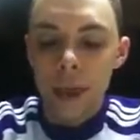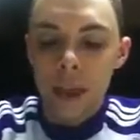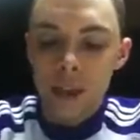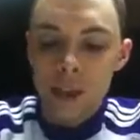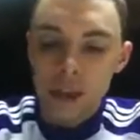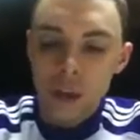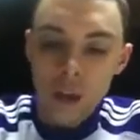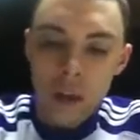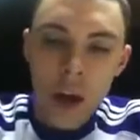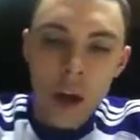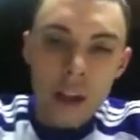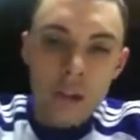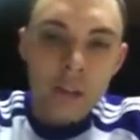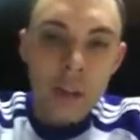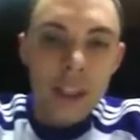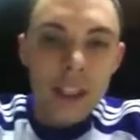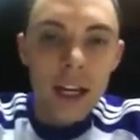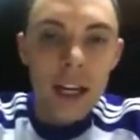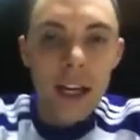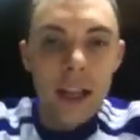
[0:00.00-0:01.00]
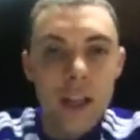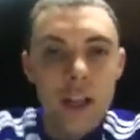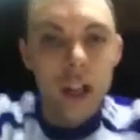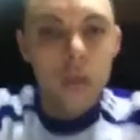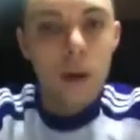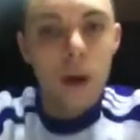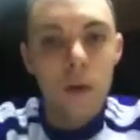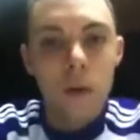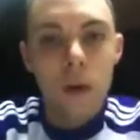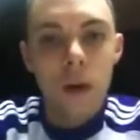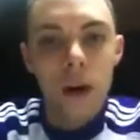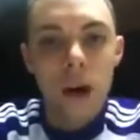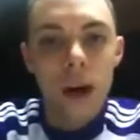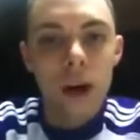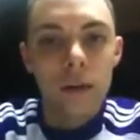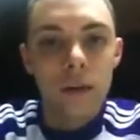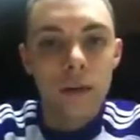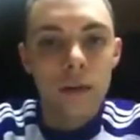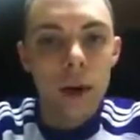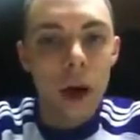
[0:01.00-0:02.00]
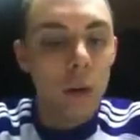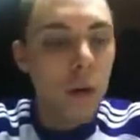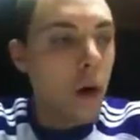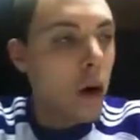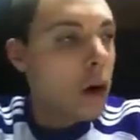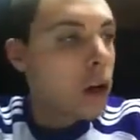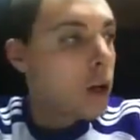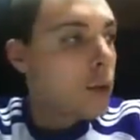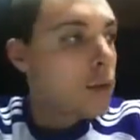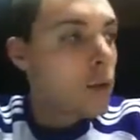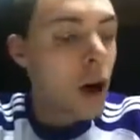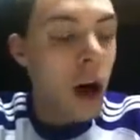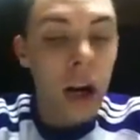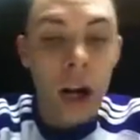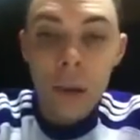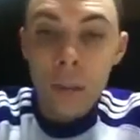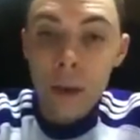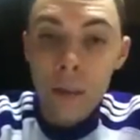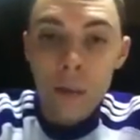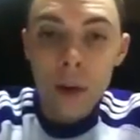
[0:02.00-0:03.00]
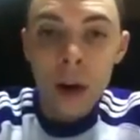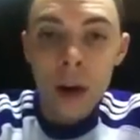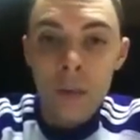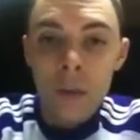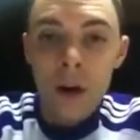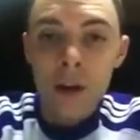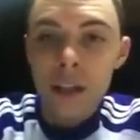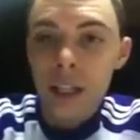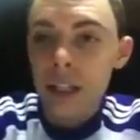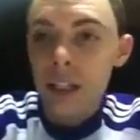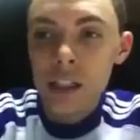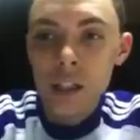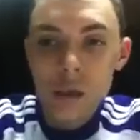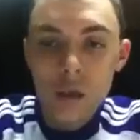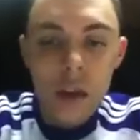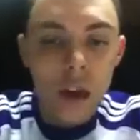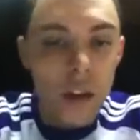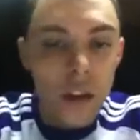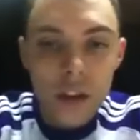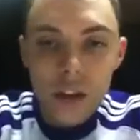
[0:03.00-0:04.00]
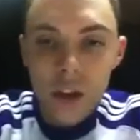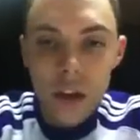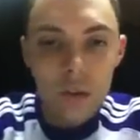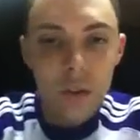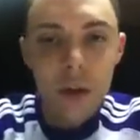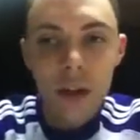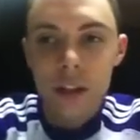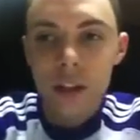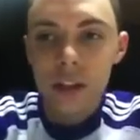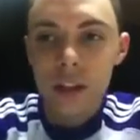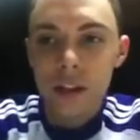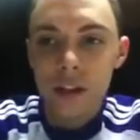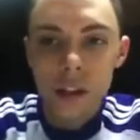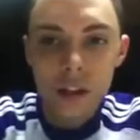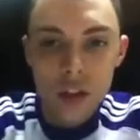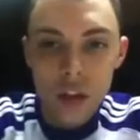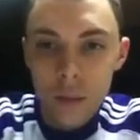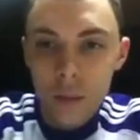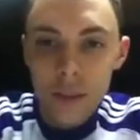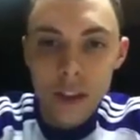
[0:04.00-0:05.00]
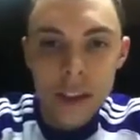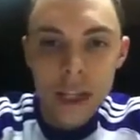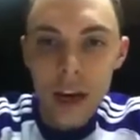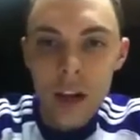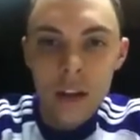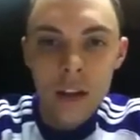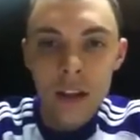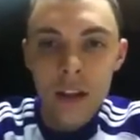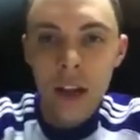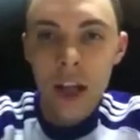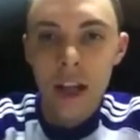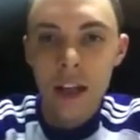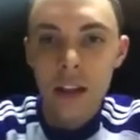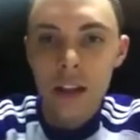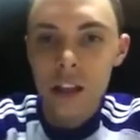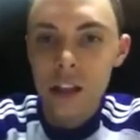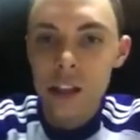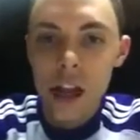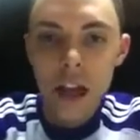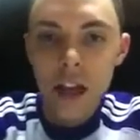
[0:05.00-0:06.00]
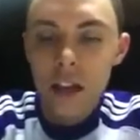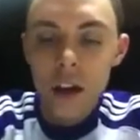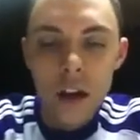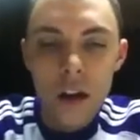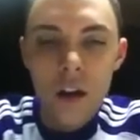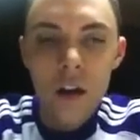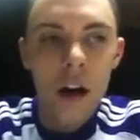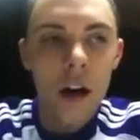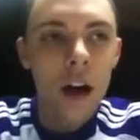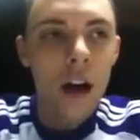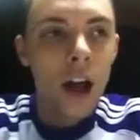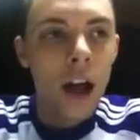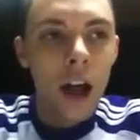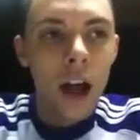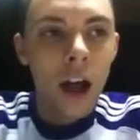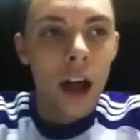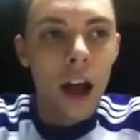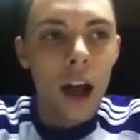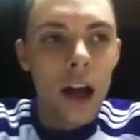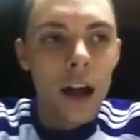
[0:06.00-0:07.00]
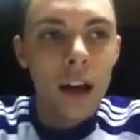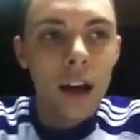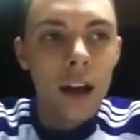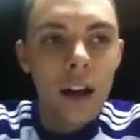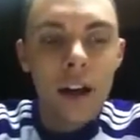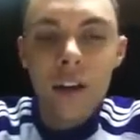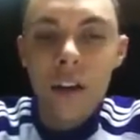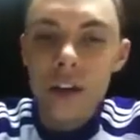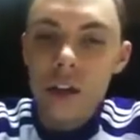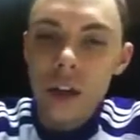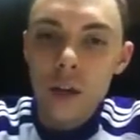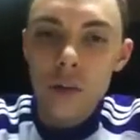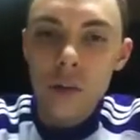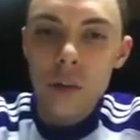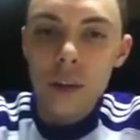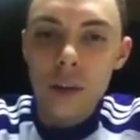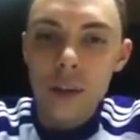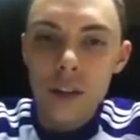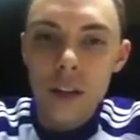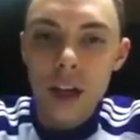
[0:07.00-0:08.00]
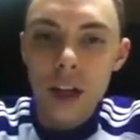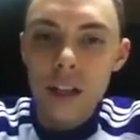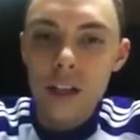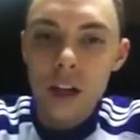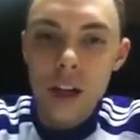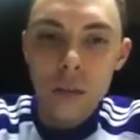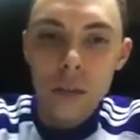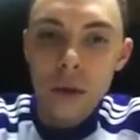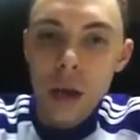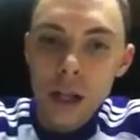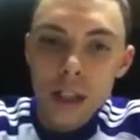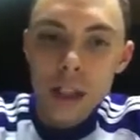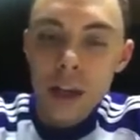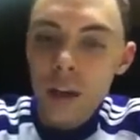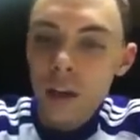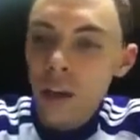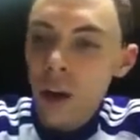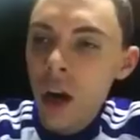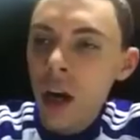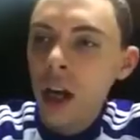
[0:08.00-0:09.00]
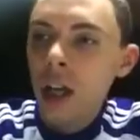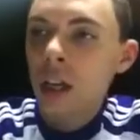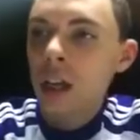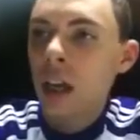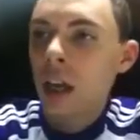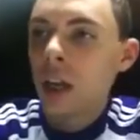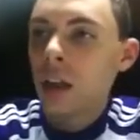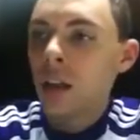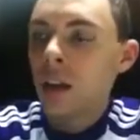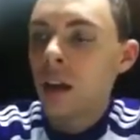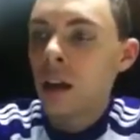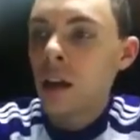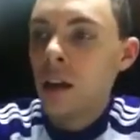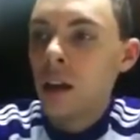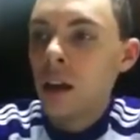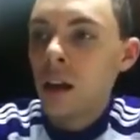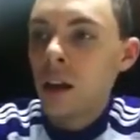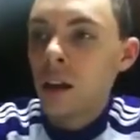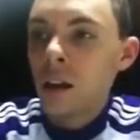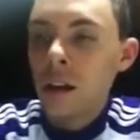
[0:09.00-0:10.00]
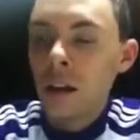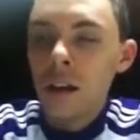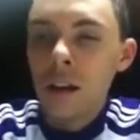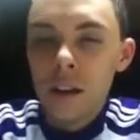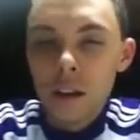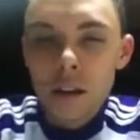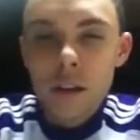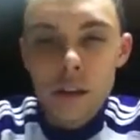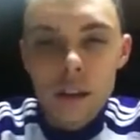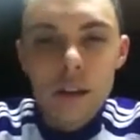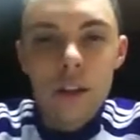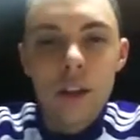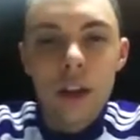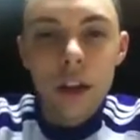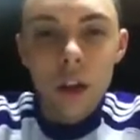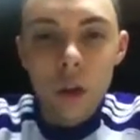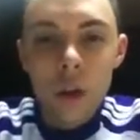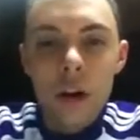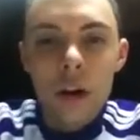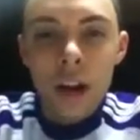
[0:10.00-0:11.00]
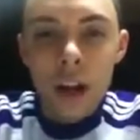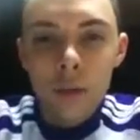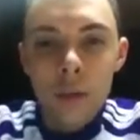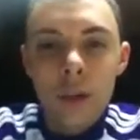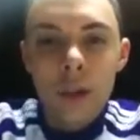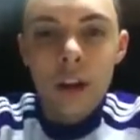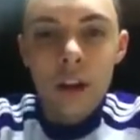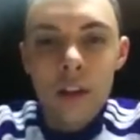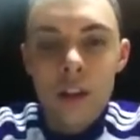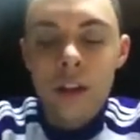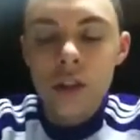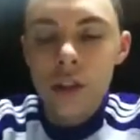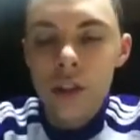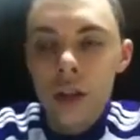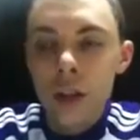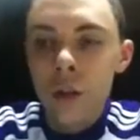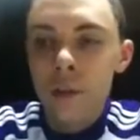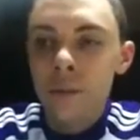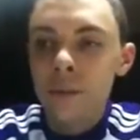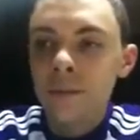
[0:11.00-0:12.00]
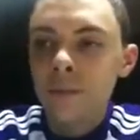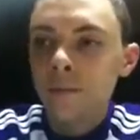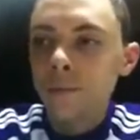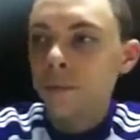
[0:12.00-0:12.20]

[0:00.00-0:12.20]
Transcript: So that was my second dream. I woke up crying to my mom. I was like, did you hear the trumpets? The trumpet sounded. Like, she's like, no, I didn't hear the trumpets. And I started to break down crying. Like, the Lord gave me another dream.